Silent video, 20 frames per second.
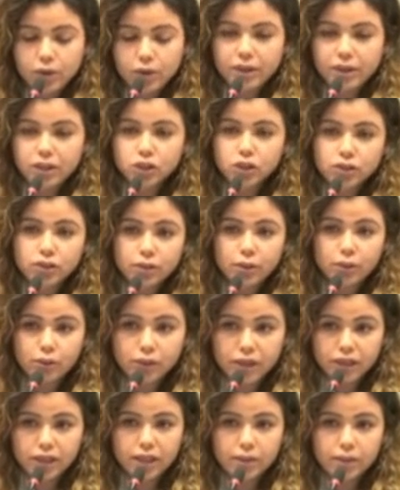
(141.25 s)
I will
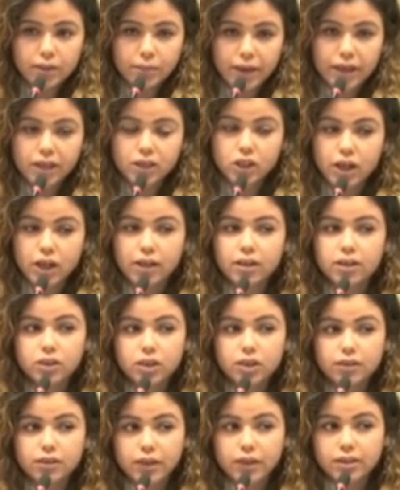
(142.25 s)
mention three main
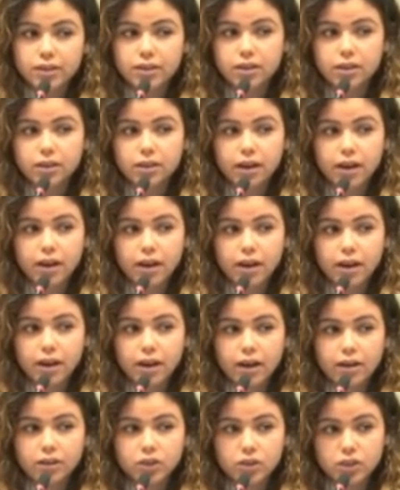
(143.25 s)
challenges facing
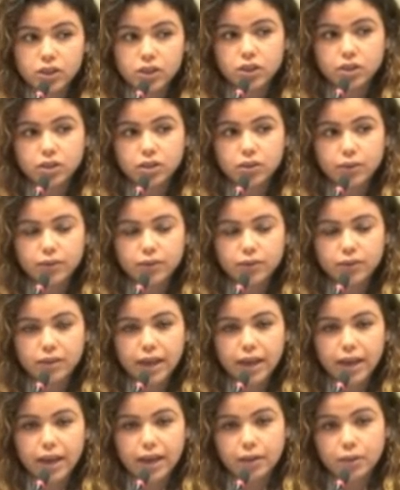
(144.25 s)
Tunisian youth
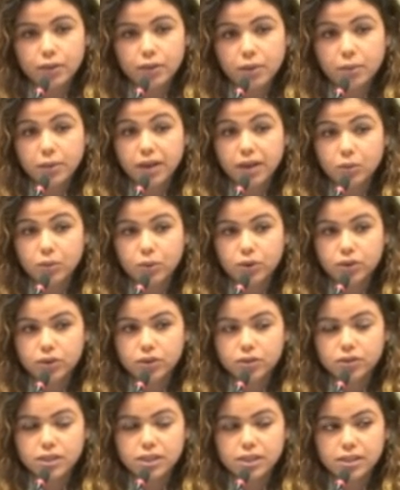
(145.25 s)
today and three main
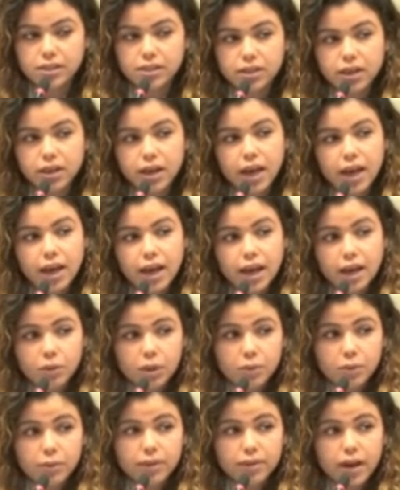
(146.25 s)
opportunities,
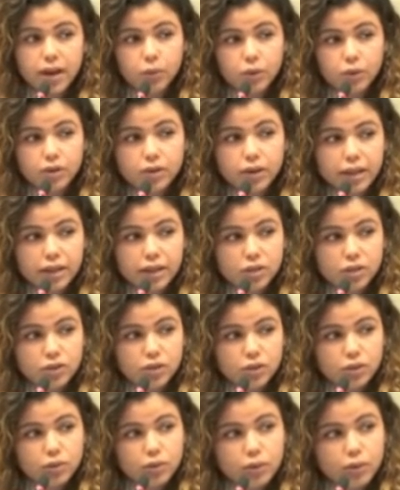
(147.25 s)
and maybe that would
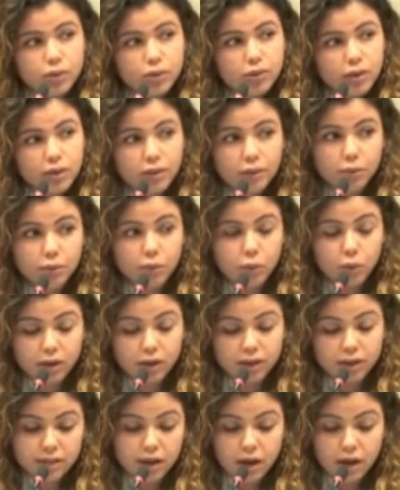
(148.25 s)
relate to youth around
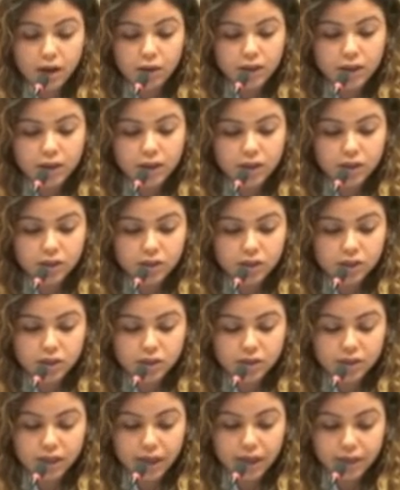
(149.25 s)
the world. It's not only a
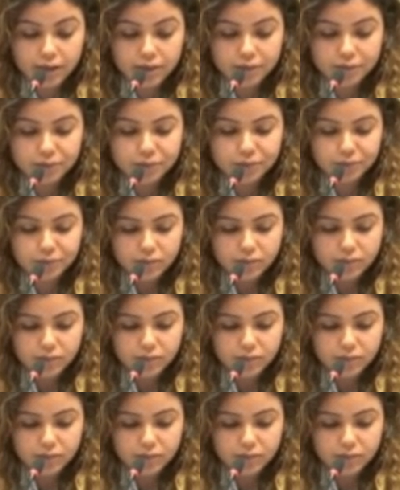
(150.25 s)
Tunisian case.